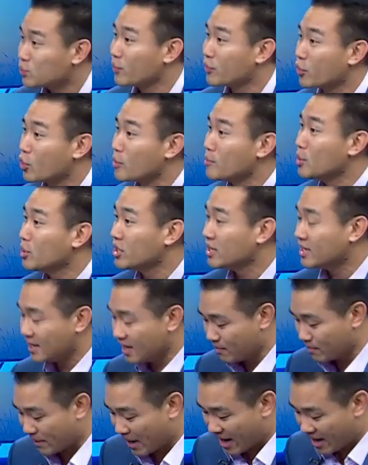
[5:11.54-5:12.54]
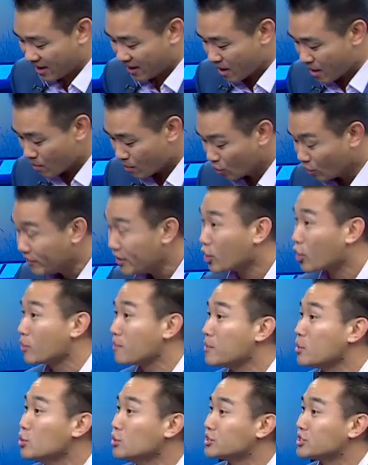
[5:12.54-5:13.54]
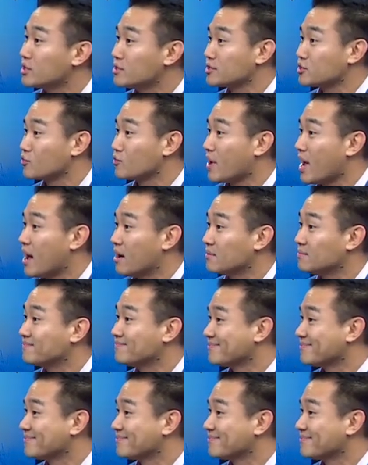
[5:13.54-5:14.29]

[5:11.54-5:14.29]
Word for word: with our immunity by moving our immune cells around.